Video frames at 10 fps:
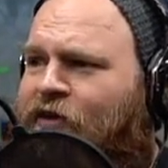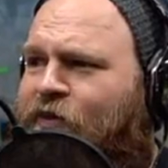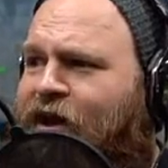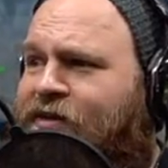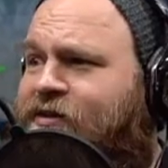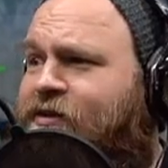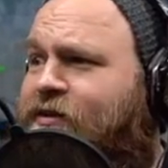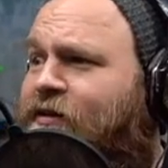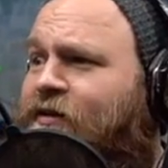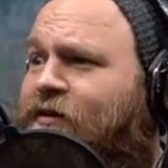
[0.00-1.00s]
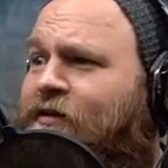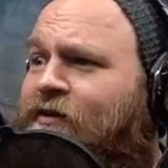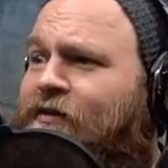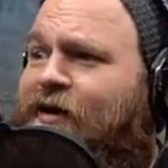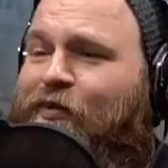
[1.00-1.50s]
3S?
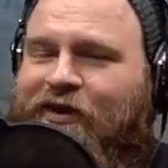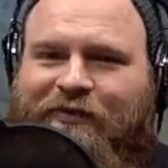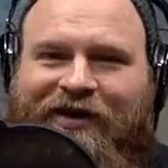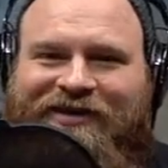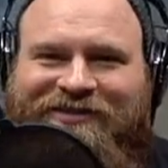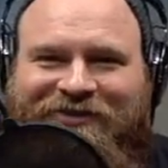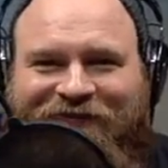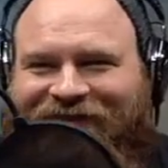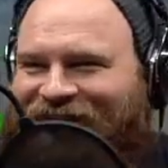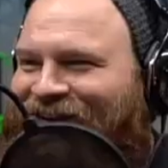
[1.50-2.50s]
You got to put that apostrophe in